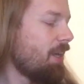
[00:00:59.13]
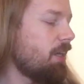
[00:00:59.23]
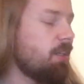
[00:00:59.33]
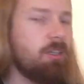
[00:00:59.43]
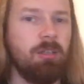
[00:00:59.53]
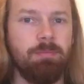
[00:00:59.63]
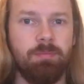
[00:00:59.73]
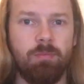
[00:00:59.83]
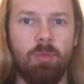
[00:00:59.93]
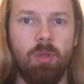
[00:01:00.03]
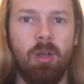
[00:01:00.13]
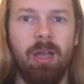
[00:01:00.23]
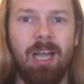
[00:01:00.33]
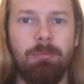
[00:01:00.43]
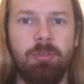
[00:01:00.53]
Our
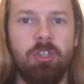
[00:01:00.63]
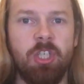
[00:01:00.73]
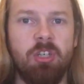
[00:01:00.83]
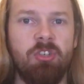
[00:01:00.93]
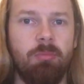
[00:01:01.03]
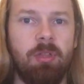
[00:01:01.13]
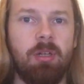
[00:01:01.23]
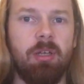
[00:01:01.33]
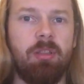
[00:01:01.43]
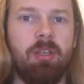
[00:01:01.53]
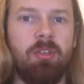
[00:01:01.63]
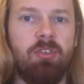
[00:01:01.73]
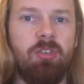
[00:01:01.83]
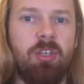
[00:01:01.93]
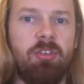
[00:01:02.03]
hand position is something like
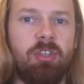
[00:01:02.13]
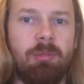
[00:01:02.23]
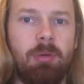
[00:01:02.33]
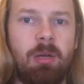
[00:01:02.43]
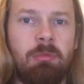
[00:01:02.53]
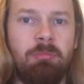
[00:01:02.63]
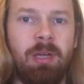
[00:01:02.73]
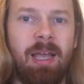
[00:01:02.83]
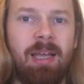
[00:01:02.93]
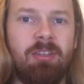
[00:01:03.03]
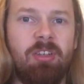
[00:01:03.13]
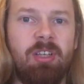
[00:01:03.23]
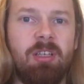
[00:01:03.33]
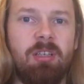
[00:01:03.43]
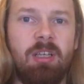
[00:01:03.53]
this. You can see the palm of my hand here